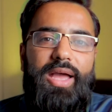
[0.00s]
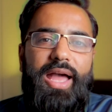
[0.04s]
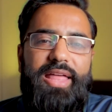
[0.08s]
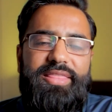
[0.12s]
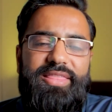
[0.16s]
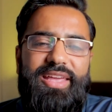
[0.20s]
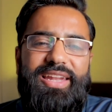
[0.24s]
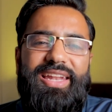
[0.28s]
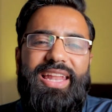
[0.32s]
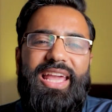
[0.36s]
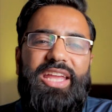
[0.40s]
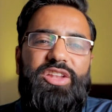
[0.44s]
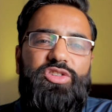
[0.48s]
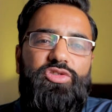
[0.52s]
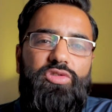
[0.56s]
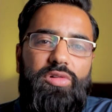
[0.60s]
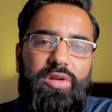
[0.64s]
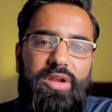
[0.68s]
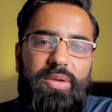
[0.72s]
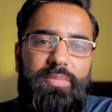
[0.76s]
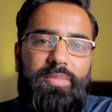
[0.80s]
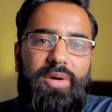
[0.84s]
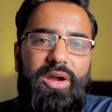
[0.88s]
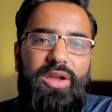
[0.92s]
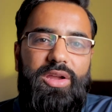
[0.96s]
And then later on
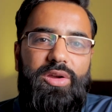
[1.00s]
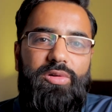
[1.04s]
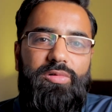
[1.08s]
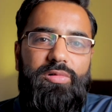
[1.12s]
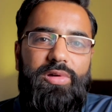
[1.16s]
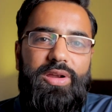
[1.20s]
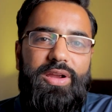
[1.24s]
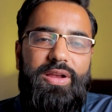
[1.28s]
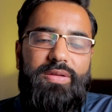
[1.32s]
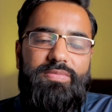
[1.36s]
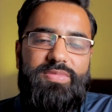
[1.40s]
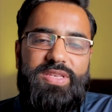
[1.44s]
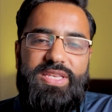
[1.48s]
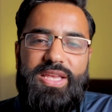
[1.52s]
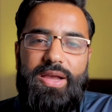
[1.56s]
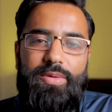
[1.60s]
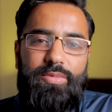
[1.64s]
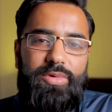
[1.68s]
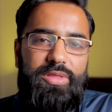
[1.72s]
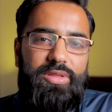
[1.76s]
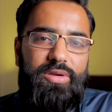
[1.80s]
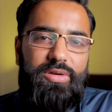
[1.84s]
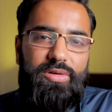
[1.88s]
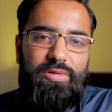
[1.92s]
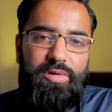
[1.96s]
in my career, I'm sat
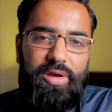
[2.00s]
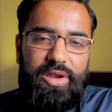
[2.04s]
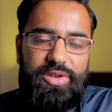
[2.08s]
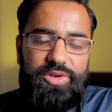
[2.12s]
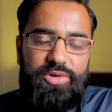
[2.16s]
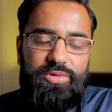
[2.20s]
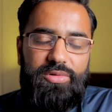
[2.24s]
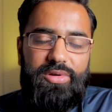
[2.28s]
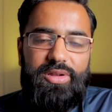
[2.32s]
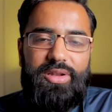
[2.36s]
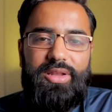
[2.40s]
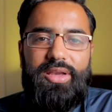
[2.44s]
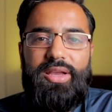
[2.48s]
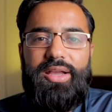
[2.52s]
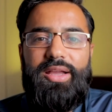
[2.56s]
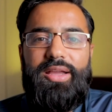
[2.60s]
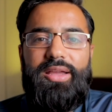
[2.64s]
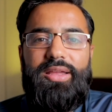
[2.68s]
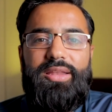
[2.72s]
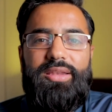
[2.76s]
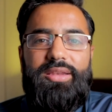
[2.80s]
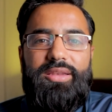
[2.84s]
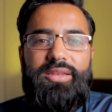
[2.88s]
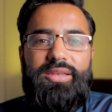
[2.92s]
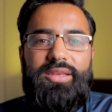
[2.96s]
with a graduate
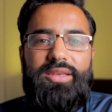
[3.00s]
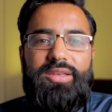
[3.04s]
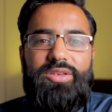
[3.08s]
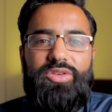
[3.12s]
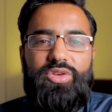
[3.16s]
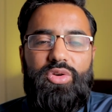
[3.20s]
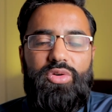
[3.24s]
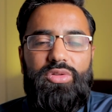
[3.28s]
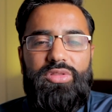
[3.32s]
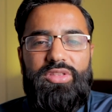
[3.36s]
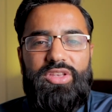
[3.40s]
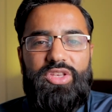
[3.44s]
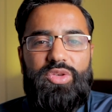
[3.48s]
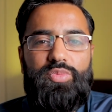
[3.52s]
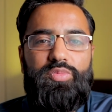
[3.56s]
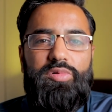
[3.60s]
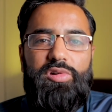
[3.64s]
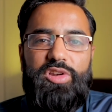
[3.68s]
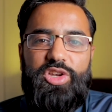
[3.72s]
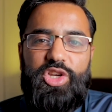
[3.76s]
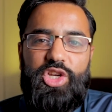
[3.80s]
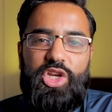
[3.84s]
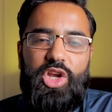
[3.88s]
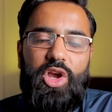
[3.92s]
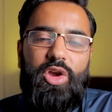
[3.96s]
and he's got this
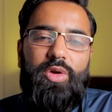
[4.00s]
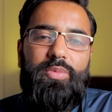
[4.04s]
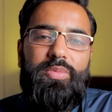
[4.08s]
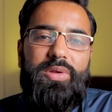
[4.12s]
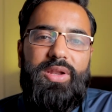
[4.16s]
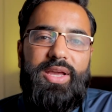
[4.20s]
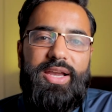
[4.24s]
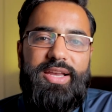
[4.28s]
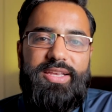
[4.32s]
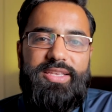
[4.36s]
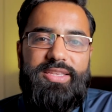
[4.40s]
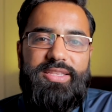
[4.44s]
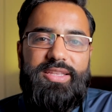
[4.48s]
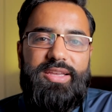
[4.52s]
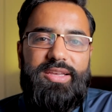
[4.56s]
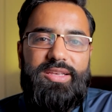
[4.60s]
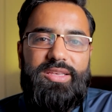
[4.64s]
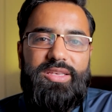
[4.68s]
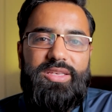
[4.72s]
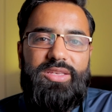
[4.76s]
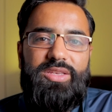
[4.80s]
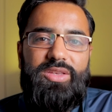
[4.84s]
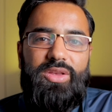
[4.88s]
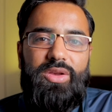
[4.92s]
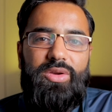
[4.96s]
spreadsheet open at his
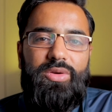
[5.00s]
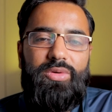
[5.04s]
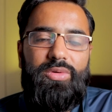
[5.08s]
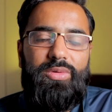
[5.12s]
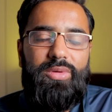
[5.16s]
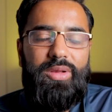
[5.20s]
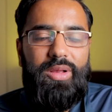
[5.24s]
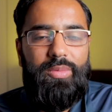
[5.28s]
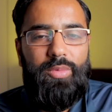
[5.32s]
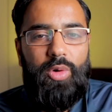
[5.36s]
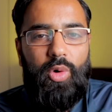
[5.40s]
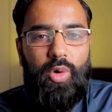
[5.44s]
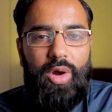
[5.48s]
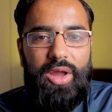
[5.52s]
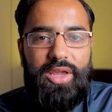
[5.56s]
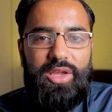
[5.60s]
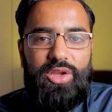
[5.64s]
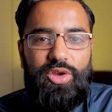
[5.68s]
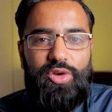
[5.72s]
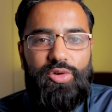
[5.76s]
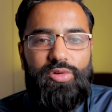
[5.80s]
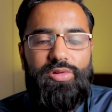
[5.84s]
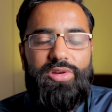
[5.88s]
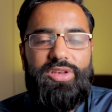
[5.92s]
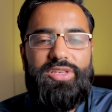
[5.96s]
desk. So I'm quite
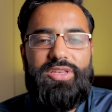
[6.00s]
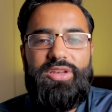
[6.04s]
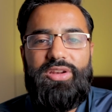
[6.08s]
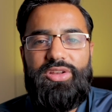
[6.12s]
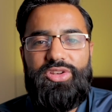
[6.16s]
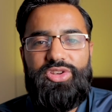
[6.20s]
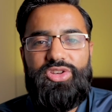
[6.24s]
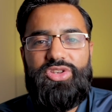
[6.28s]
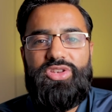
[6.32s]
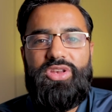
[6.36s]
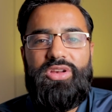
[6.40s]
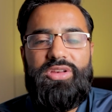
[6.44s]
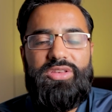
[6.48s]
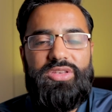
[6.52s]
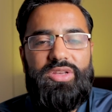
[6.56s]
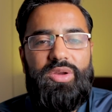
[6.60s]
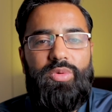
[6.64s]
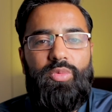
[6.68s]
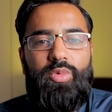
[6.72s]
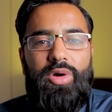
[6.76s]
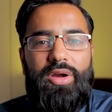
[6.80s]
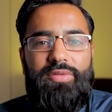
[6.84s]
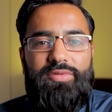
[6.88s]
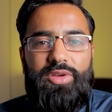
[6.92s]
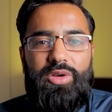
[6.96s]
curious and I just asked him,
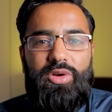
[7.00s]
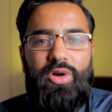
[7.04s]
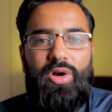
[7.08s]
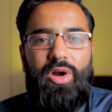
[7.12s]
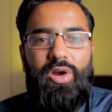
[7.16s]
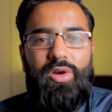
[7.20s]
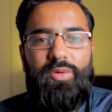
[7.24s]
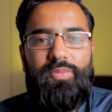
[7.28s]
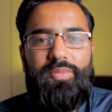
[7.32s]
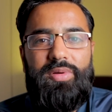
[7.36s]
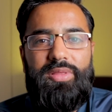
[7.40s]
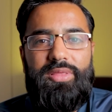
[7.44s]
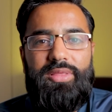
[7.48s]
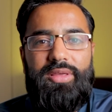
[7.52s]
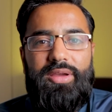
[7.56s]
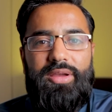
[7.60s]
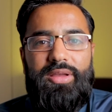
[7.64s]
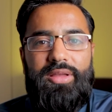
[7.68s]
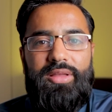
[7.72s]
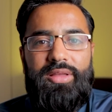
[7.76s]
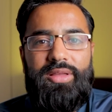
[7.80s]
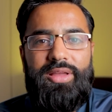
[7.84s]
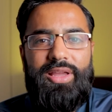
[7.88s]
"What have you got open there?"